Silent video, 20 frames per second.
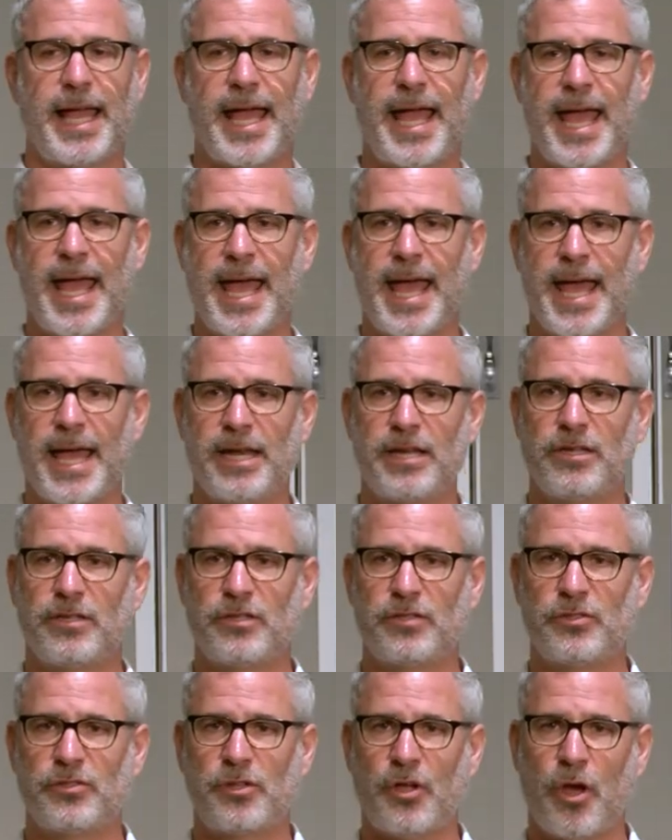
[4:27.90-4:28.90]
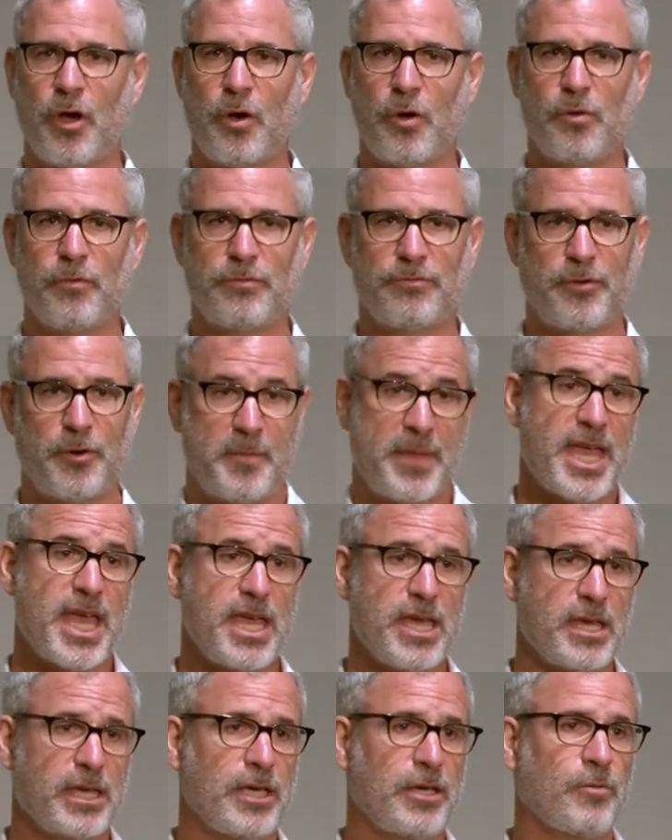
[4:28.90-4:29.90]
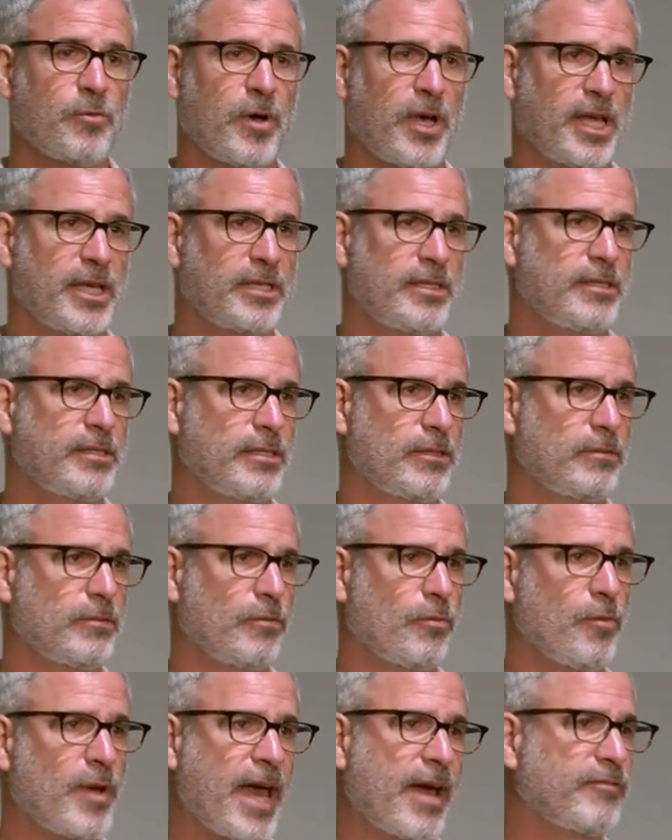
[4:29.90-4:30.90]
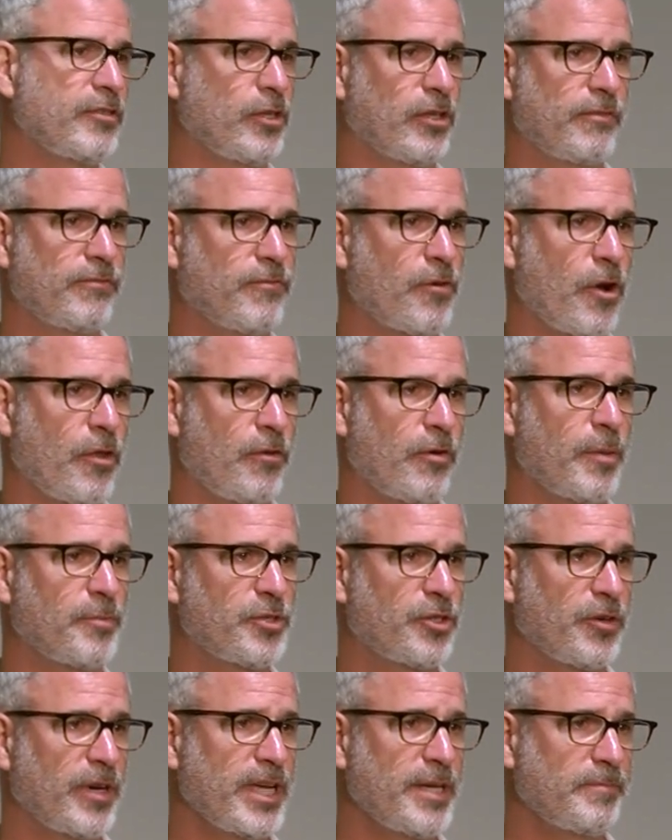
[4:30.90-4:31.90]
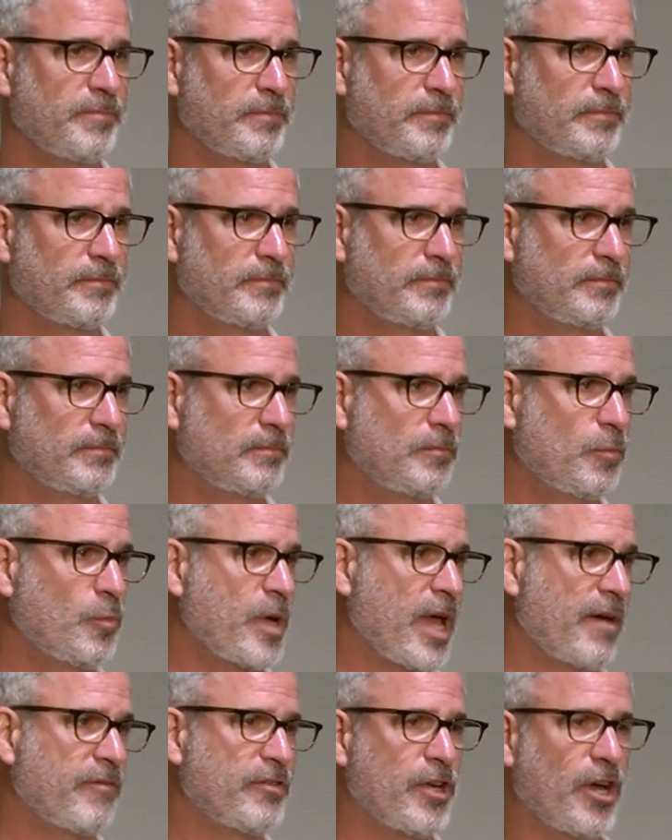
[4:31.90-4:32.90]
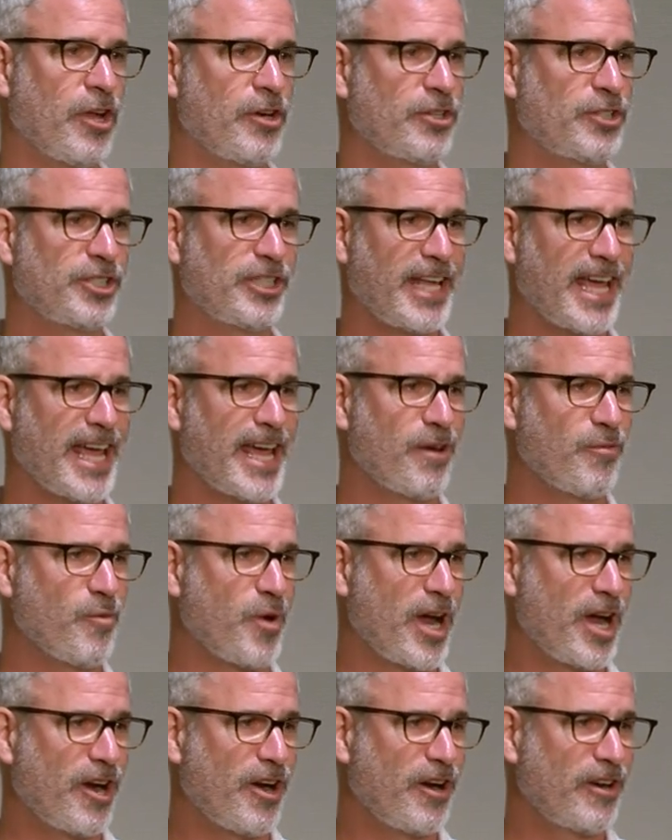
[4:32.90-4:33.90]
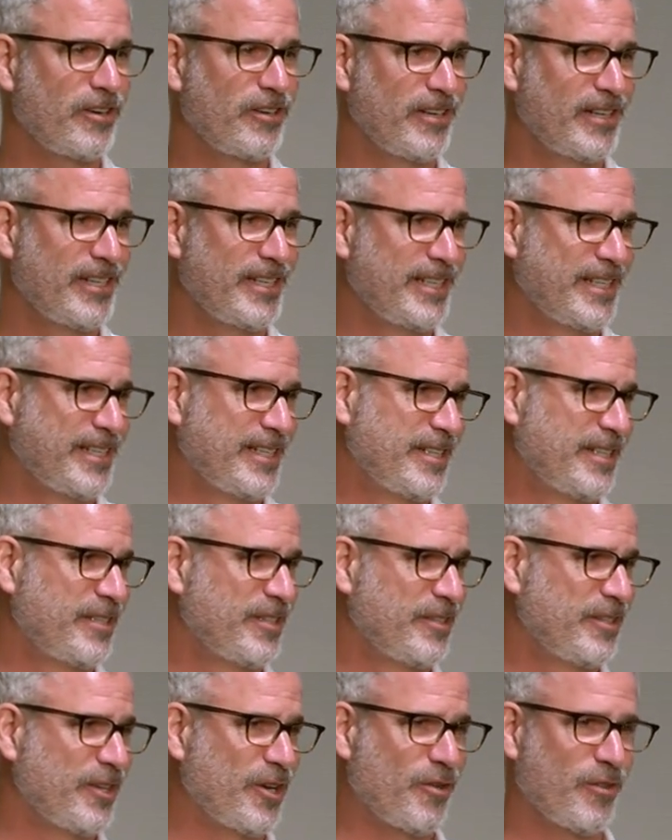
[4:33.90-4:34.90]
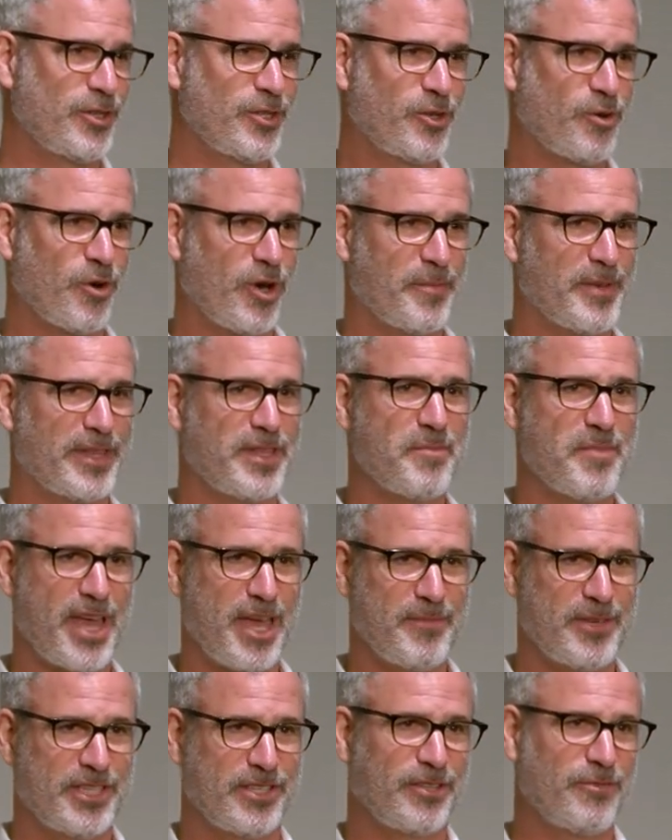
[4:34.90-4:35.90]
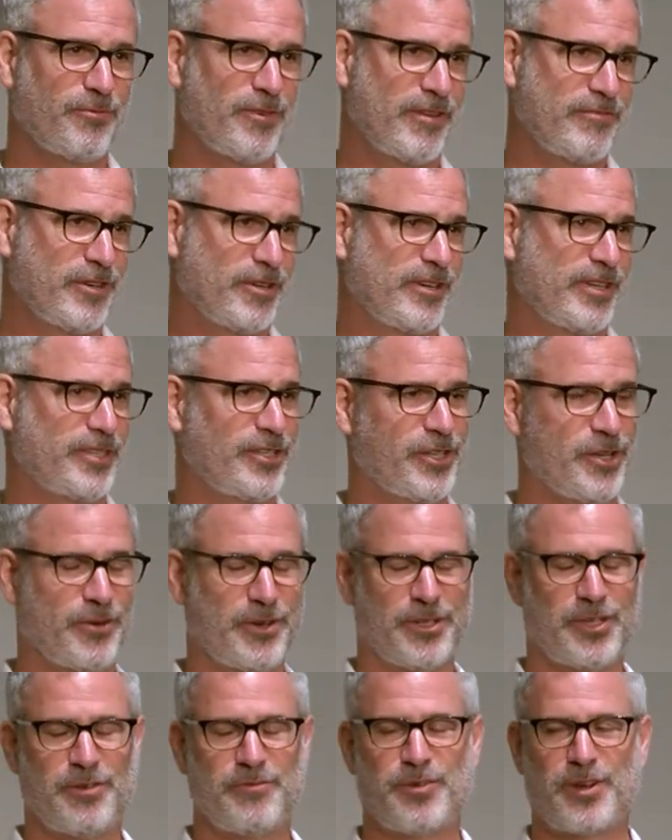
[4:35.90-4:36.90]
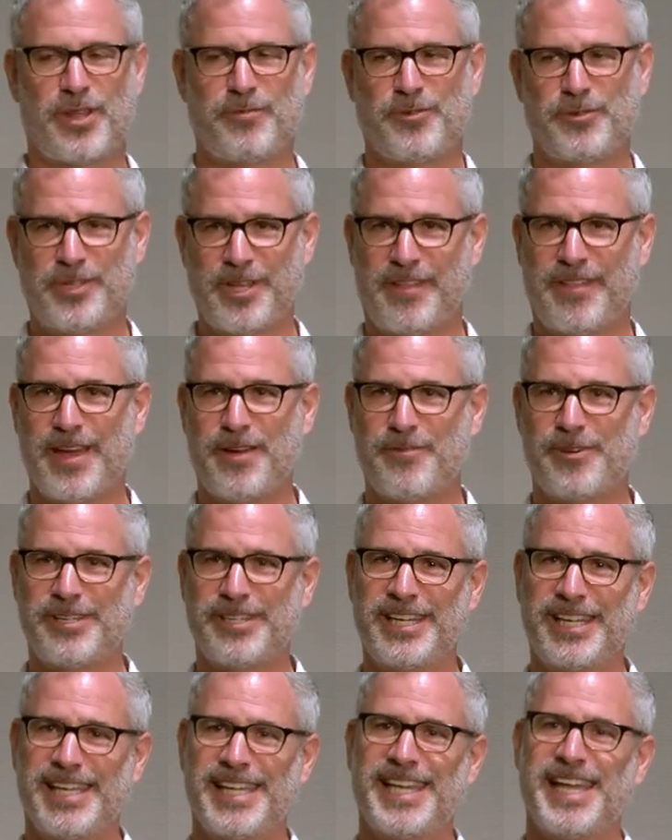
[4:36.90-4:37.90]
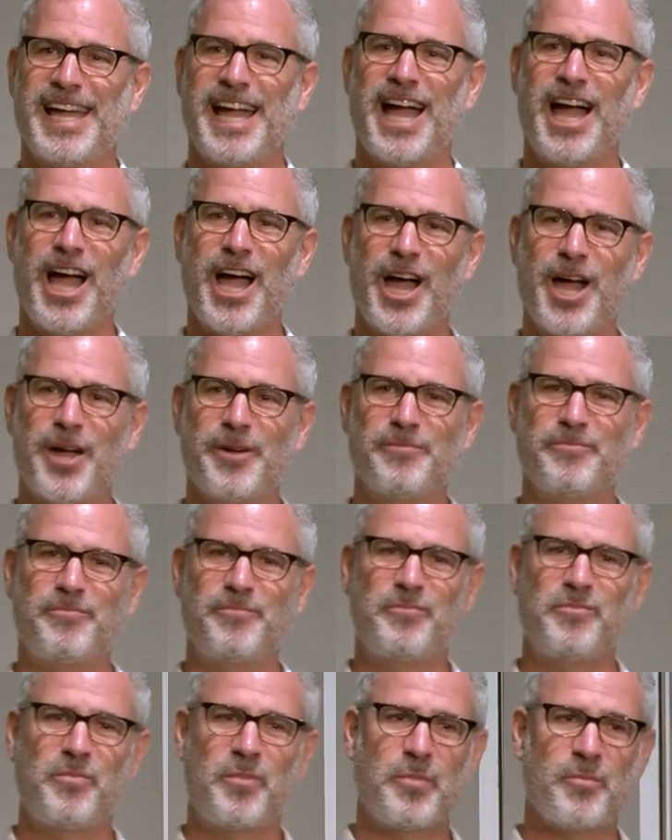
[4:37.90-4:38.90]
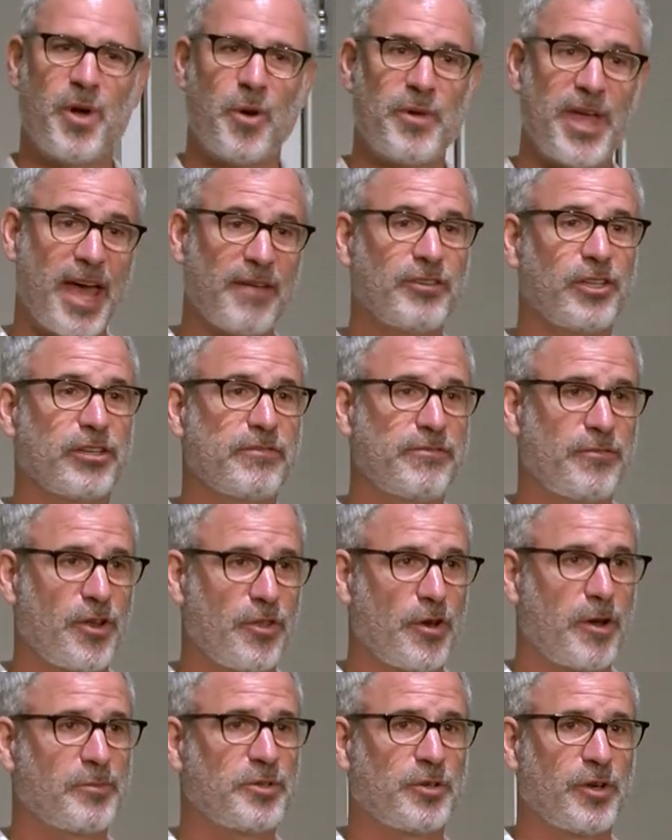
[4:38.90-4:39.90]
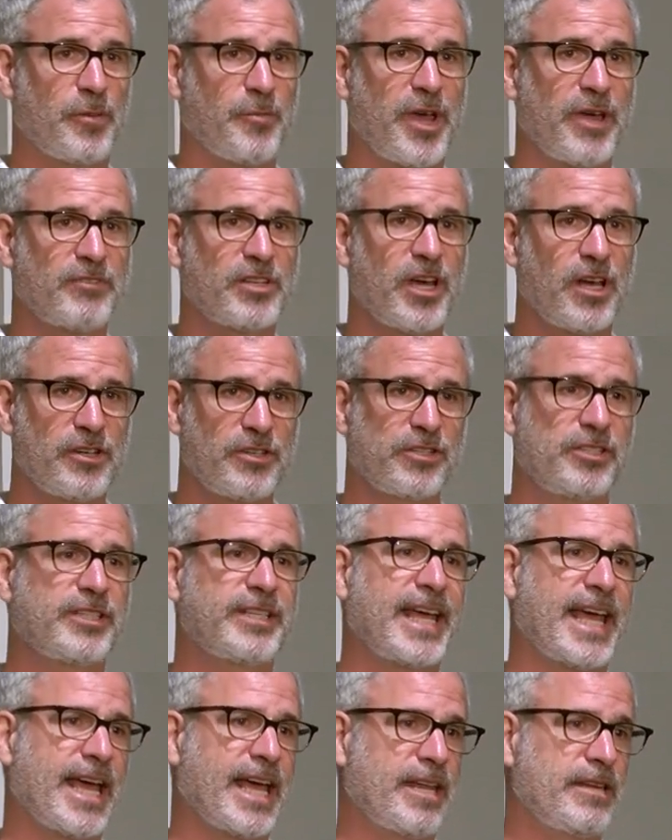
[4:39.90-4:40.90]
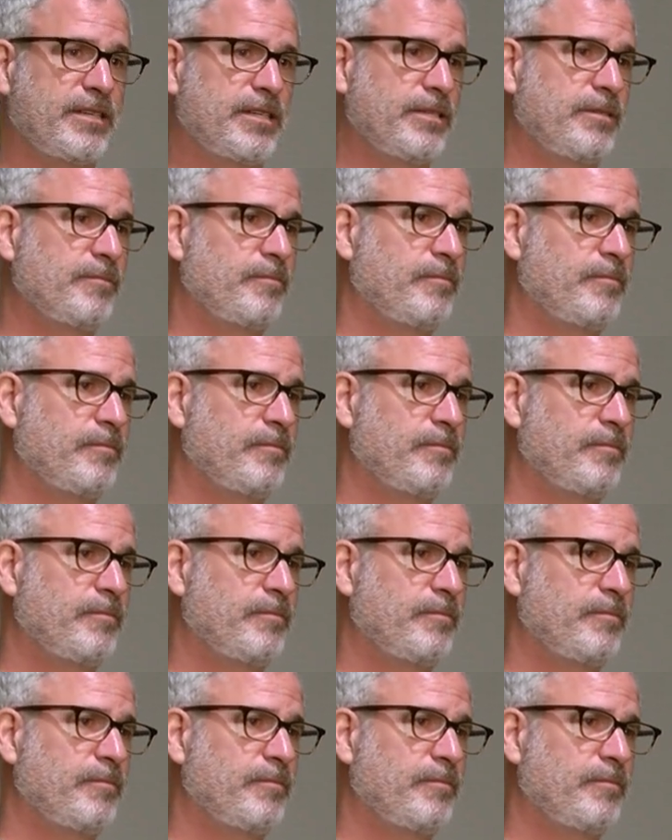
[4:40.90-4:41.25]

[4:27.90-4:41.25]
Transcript: And so for me, it was, we have to look farther upstream. We have to understand where, you know, the story about the babies in the river and so on and so forth, I won't tell that one. Um, but we have to look further upstream. We have to understand